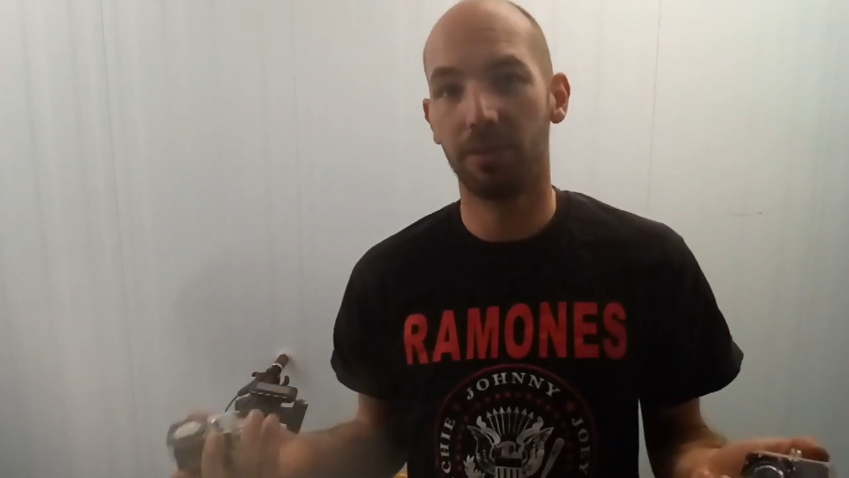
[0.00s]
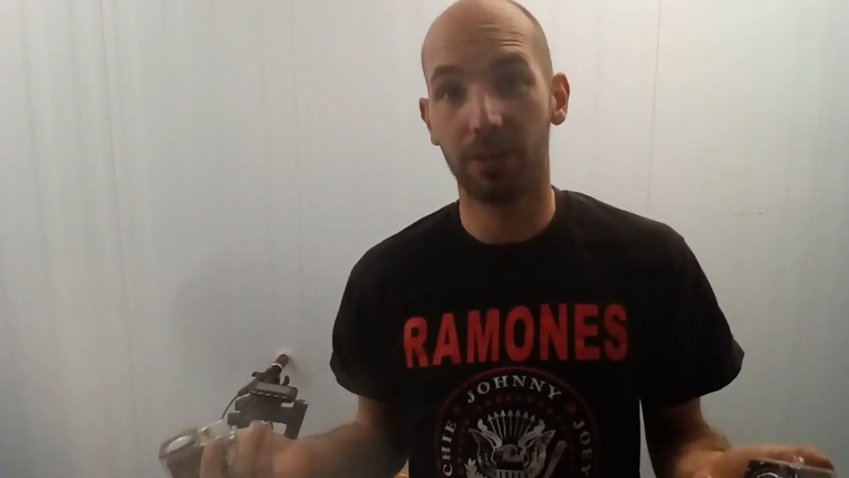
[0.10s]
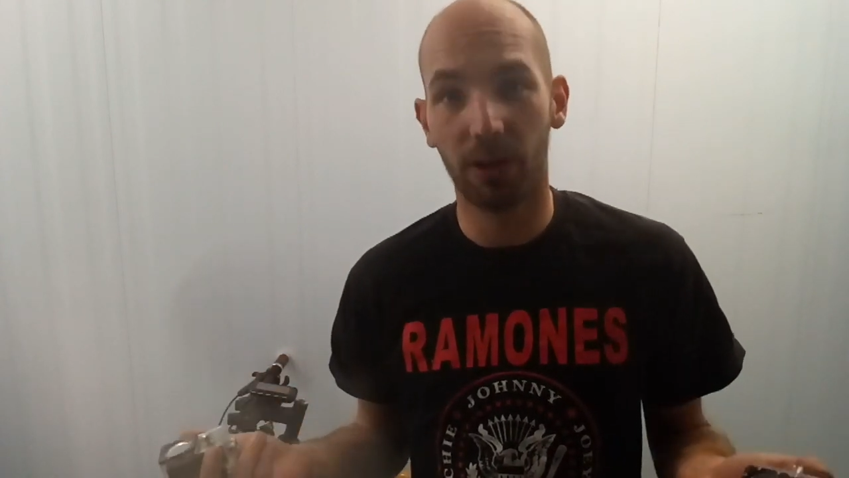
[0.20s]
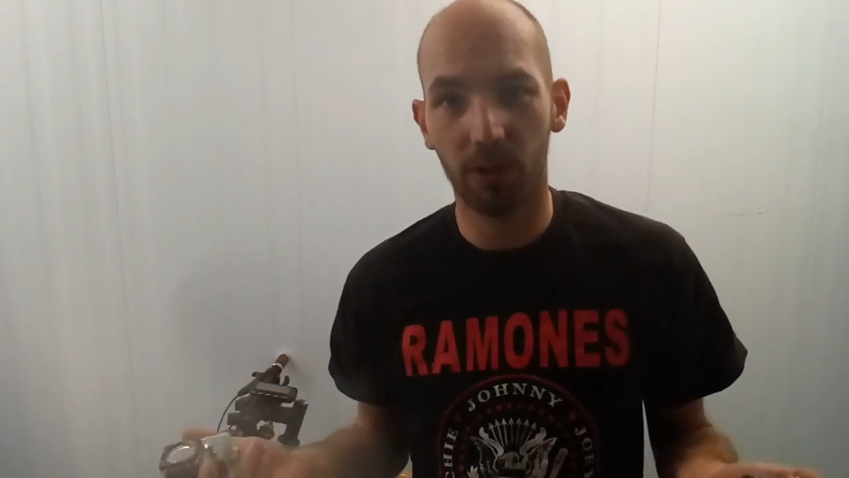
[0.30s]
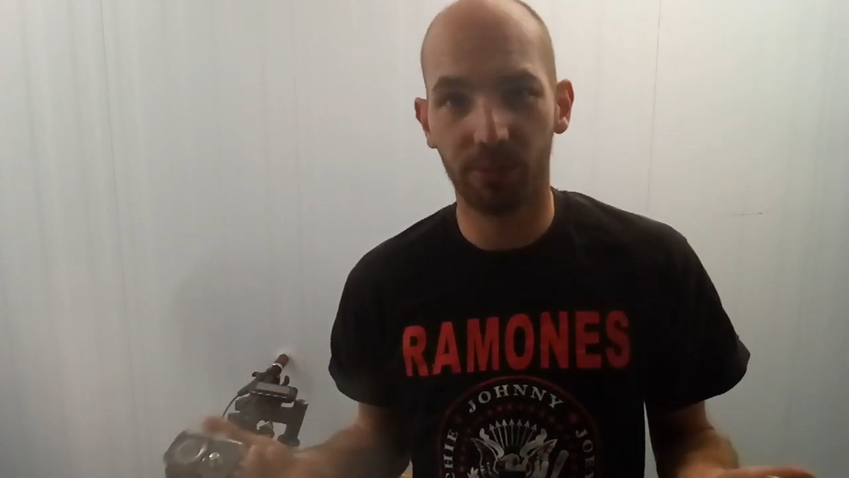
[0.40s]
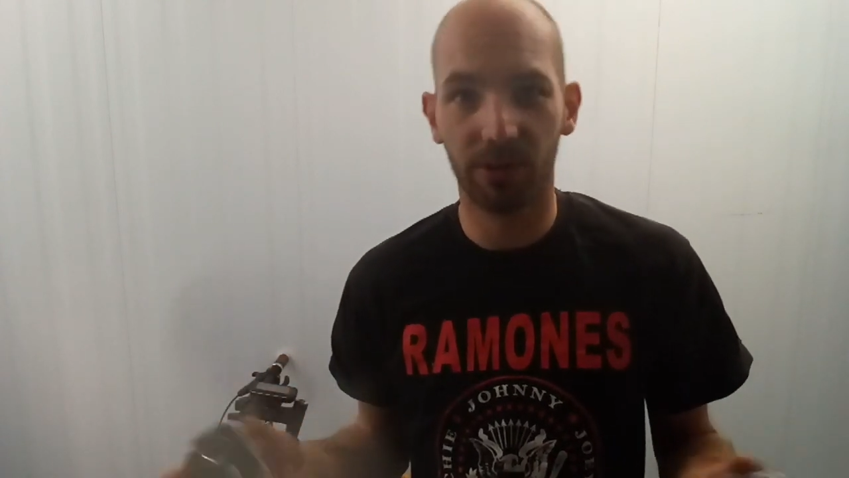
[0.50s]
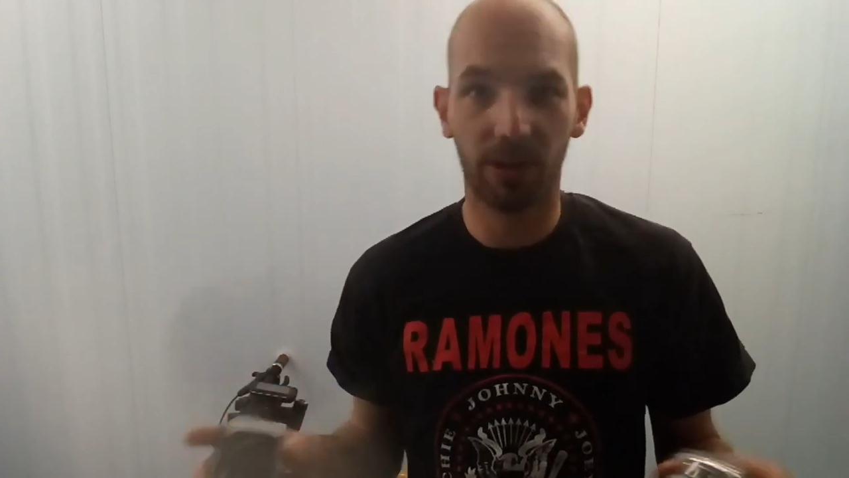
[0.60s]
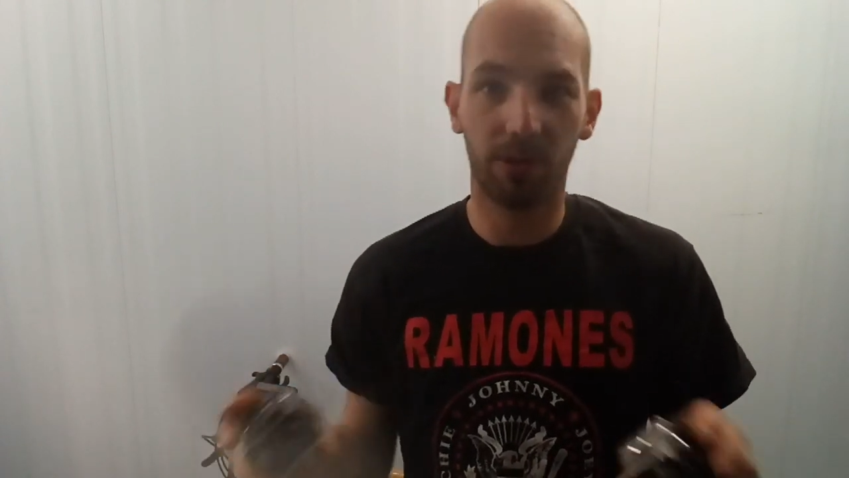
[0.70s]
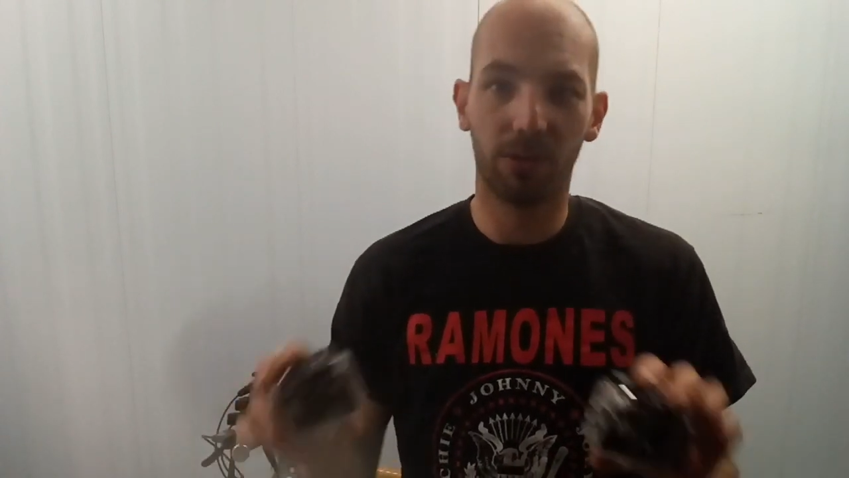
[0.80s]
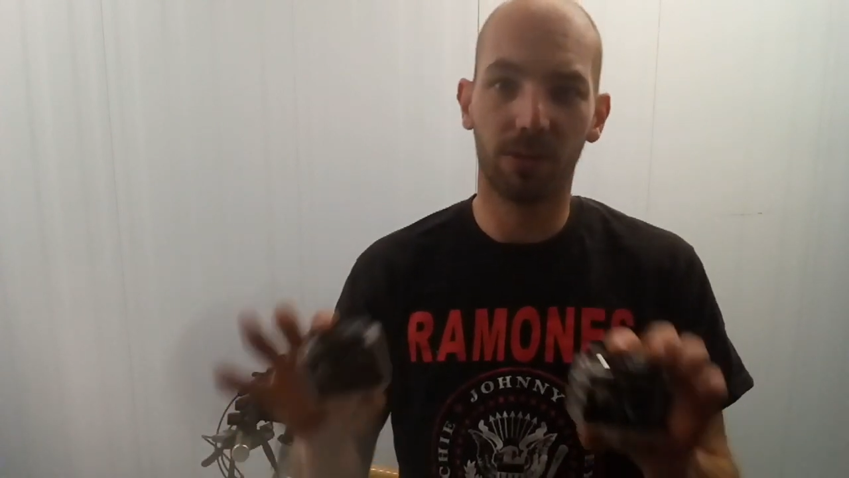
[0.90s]
a
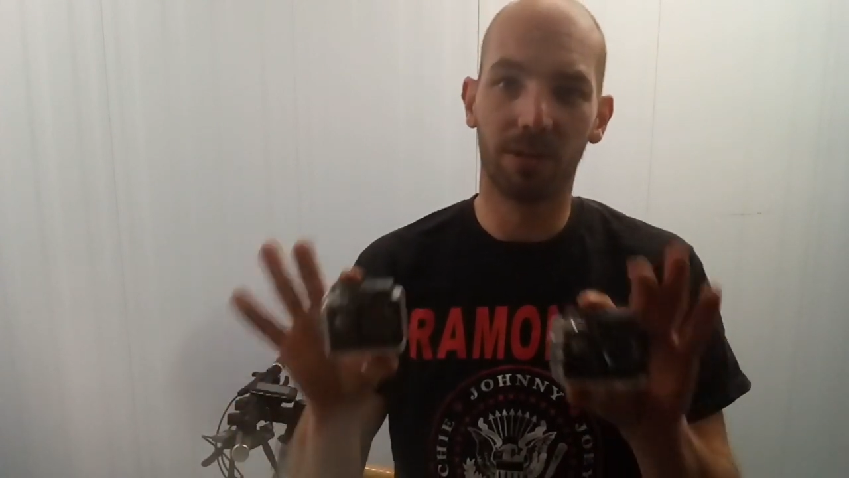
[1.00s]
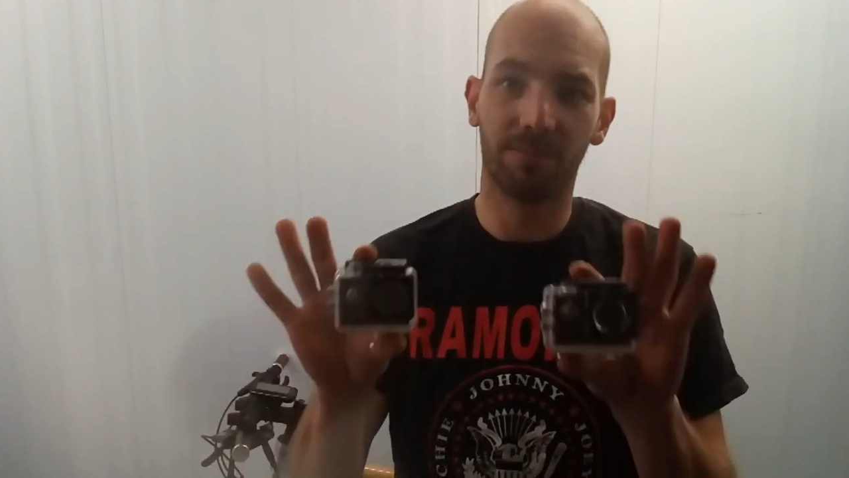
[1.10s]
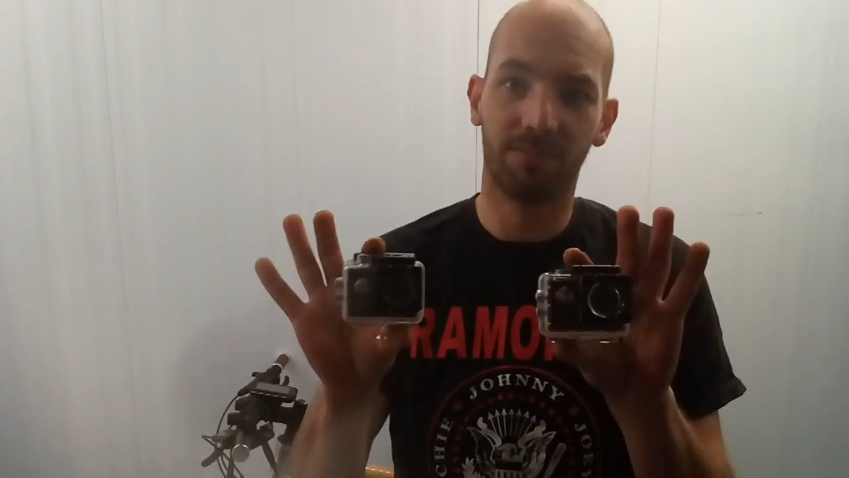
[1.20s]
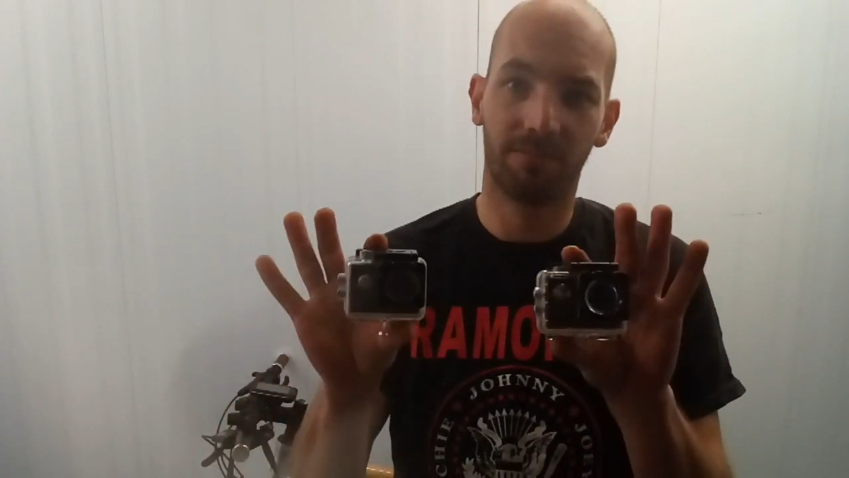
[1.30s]
GoPro or